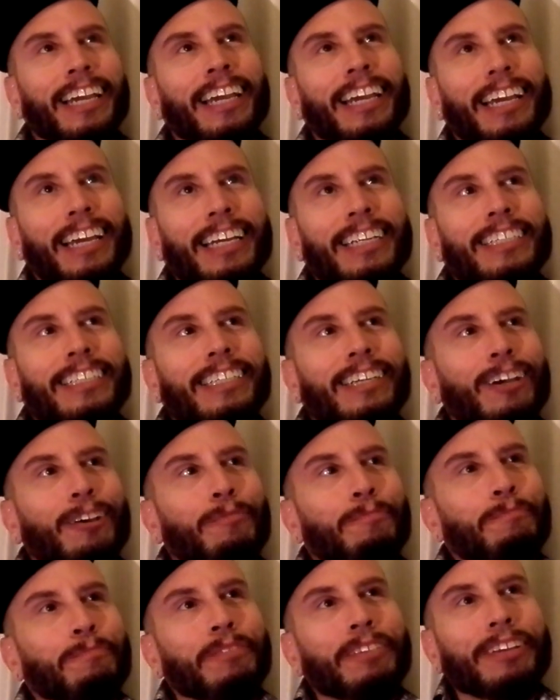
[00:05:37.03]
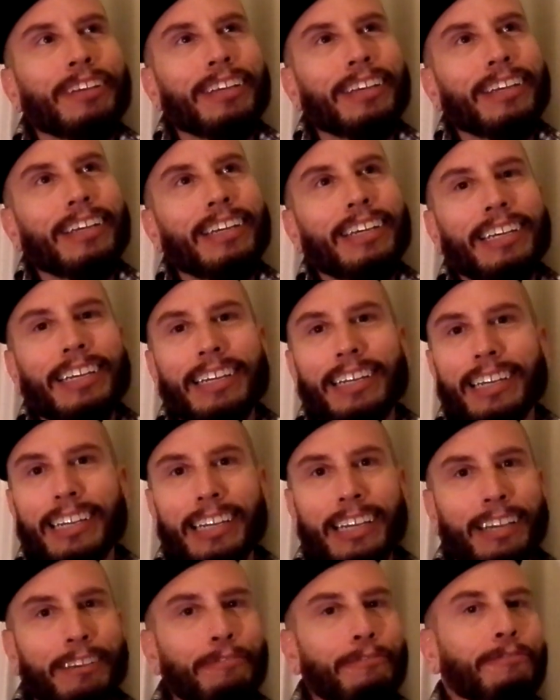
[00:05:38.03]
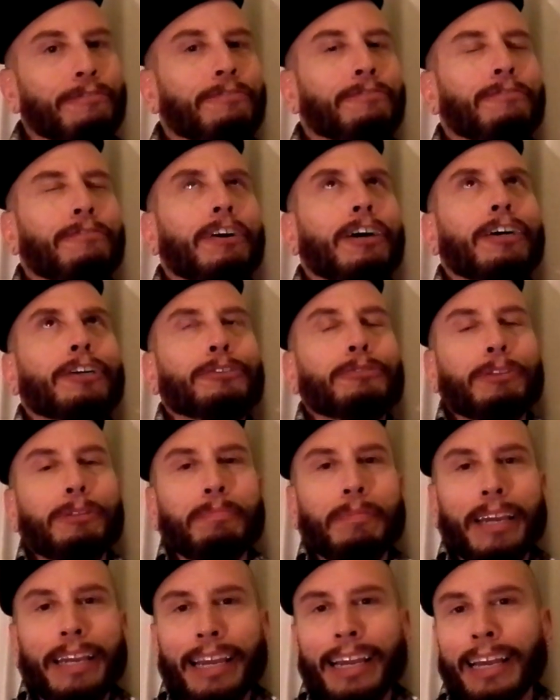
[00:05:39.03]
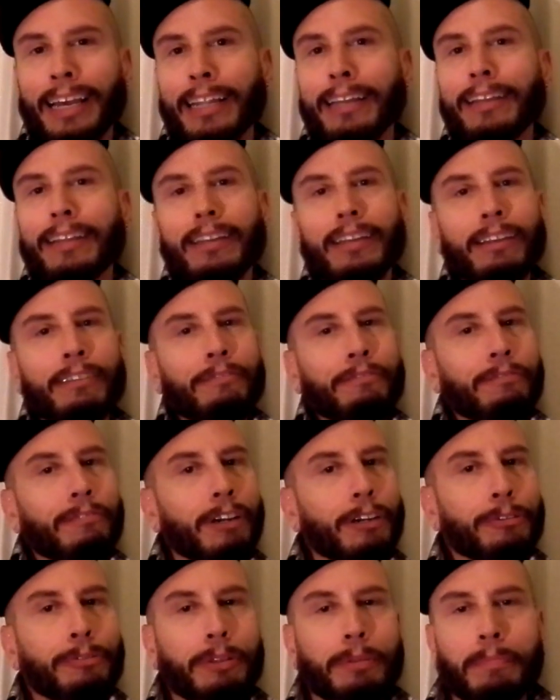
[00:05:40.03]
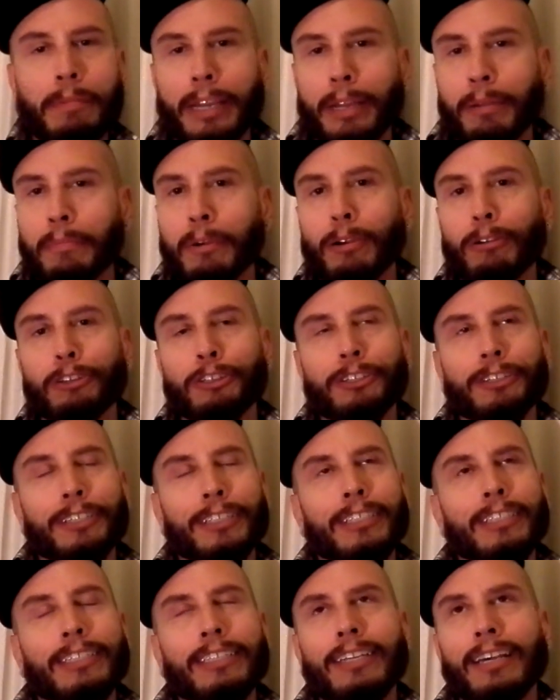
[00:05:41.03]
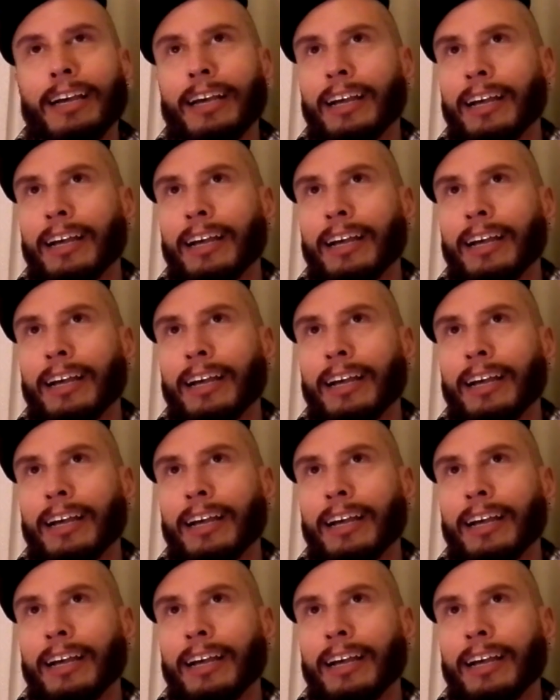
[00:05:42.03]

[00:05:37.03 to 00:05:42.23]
And it fucked with my head. It fucked with my emotions.